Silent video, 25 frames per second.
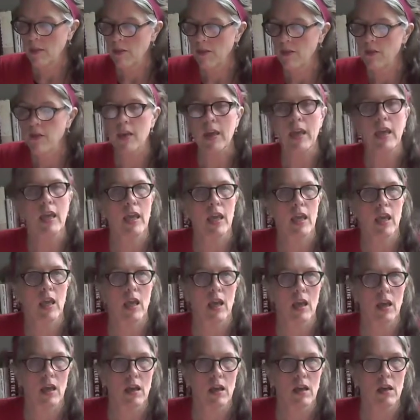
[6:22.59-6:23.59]
thinking,
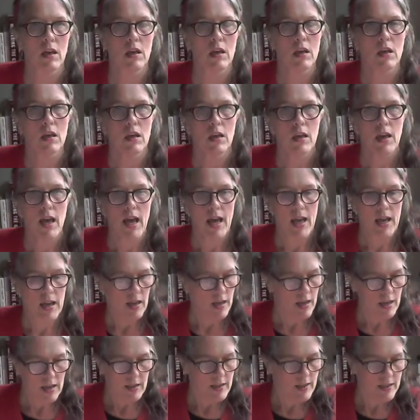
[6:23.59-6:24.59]

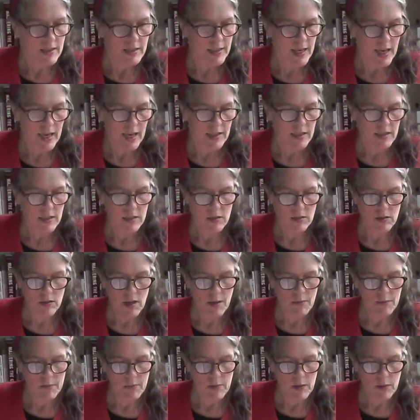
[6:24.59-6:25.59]
in this case
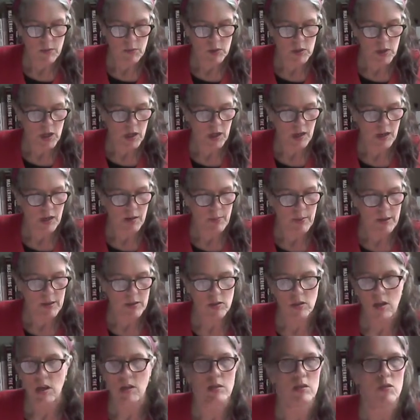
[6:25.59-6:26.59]
we're talking about
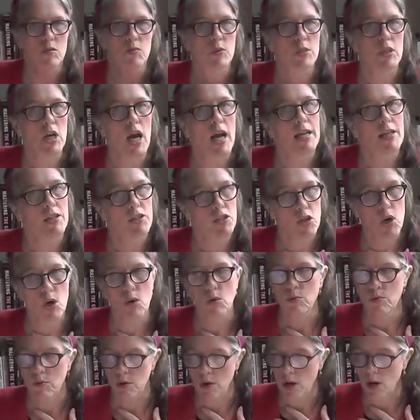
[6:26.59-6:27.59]
sauces, which I
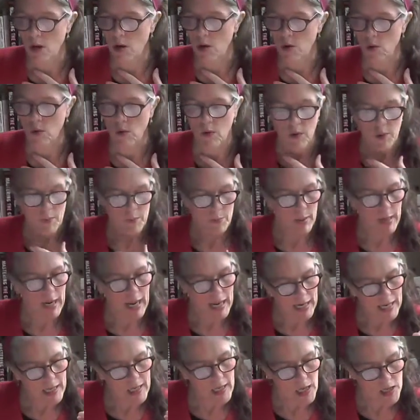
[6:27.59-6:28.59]
don't know, but I
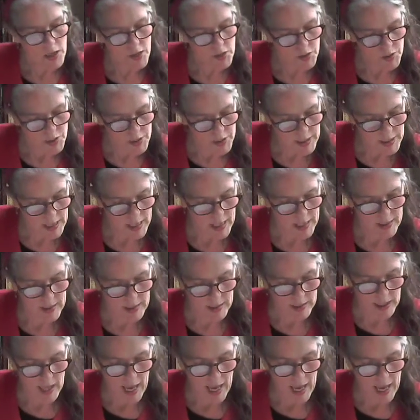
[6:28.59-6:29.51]
can understand the